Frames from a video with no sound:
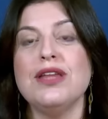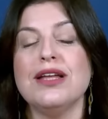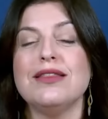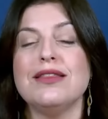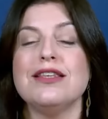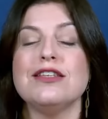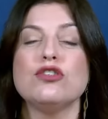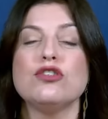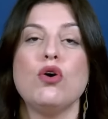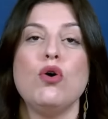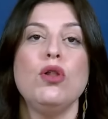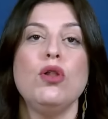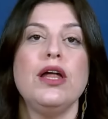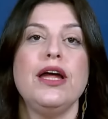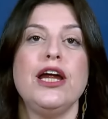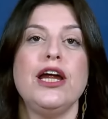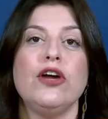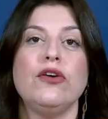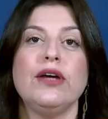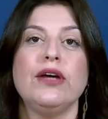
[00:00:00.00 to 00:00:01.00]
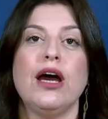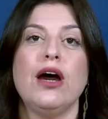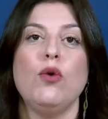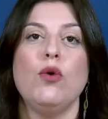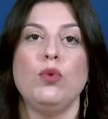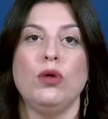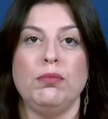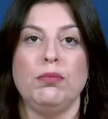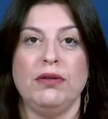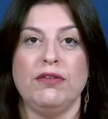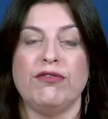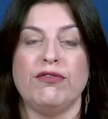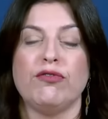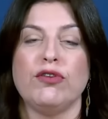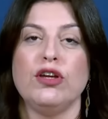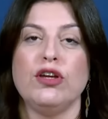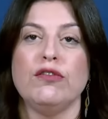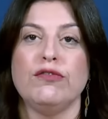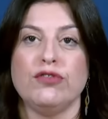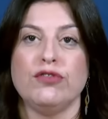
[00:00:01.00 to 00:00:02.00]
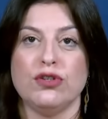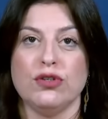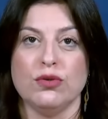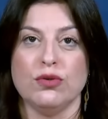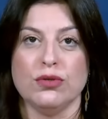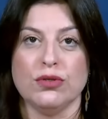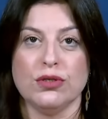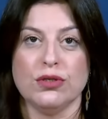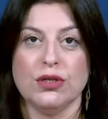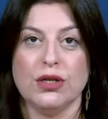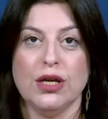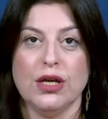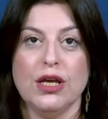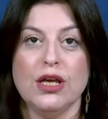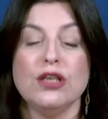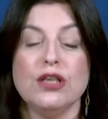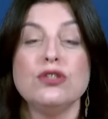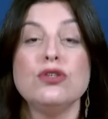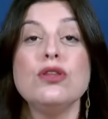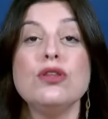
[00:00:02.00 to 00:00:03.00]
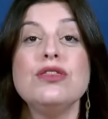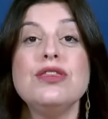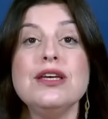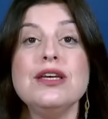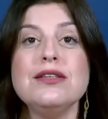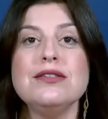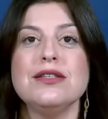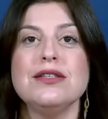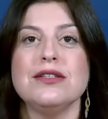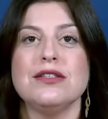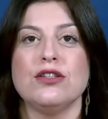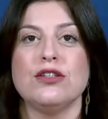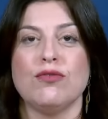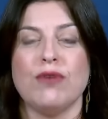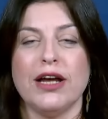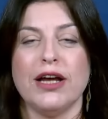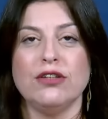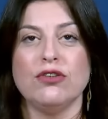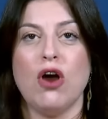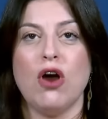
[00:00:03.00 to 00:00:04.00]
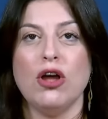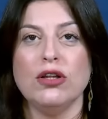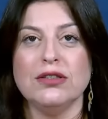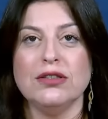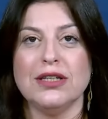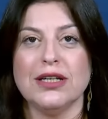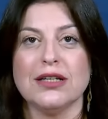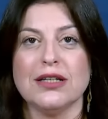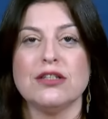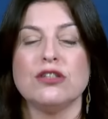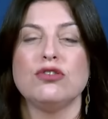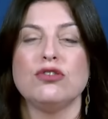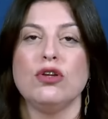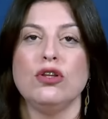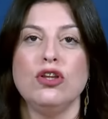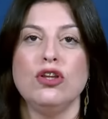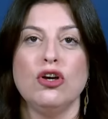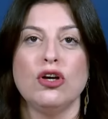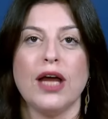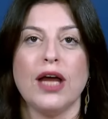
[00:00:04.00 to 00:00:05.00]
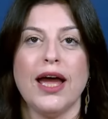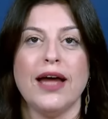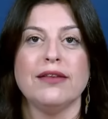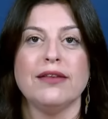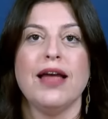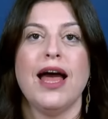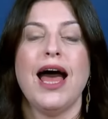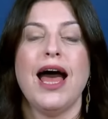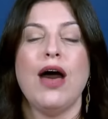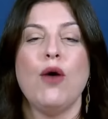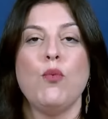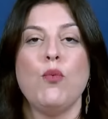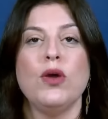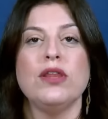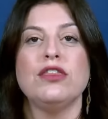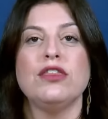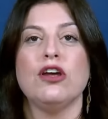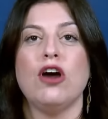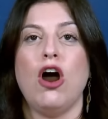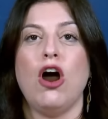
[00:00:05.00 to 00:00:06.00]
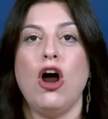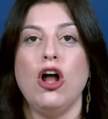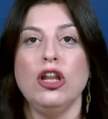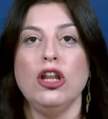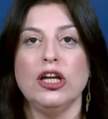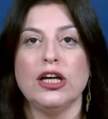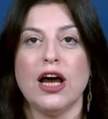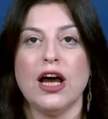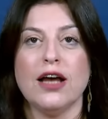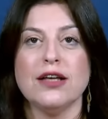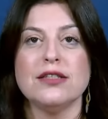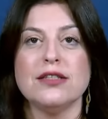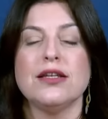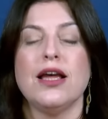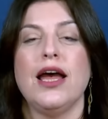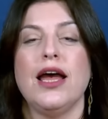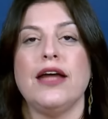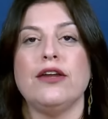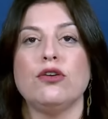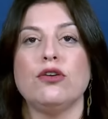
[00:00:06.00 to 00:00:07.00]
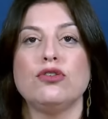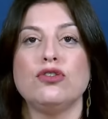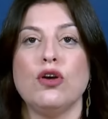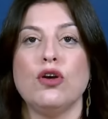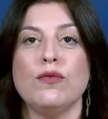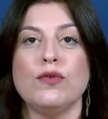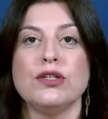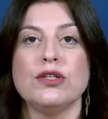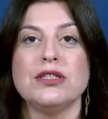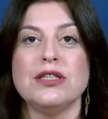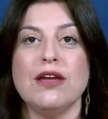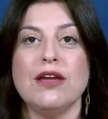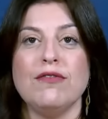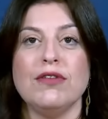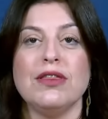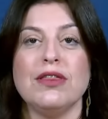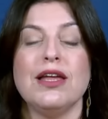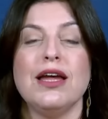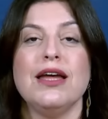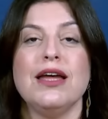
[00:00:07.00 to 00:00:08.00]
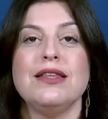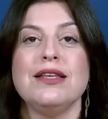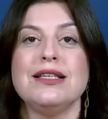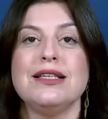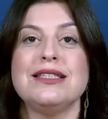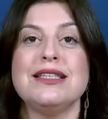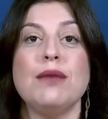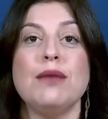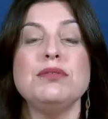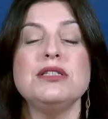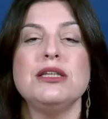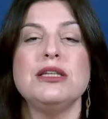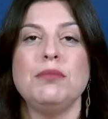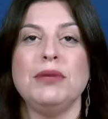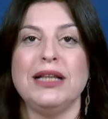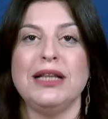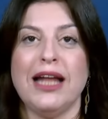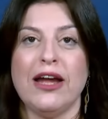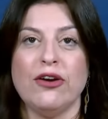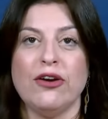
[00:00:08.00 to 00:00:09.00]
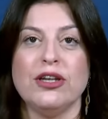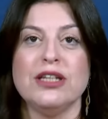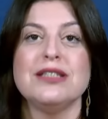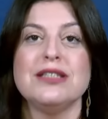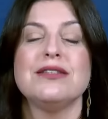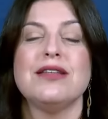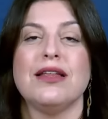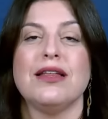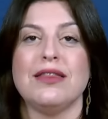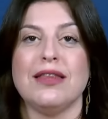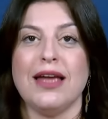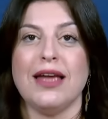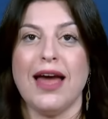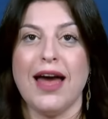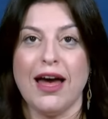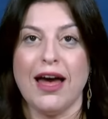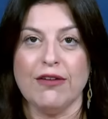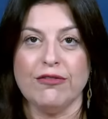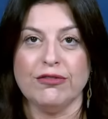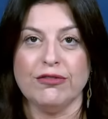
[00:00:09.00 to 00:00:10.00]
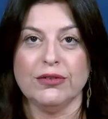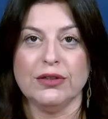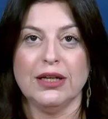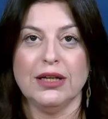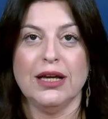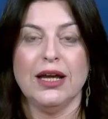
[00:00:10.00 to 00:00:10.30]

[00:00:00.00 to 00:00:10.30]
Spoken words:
that this whole area will be free of Jews. So this is the right context to look at what the Holocaust and October 7th, there's some similarities that they have.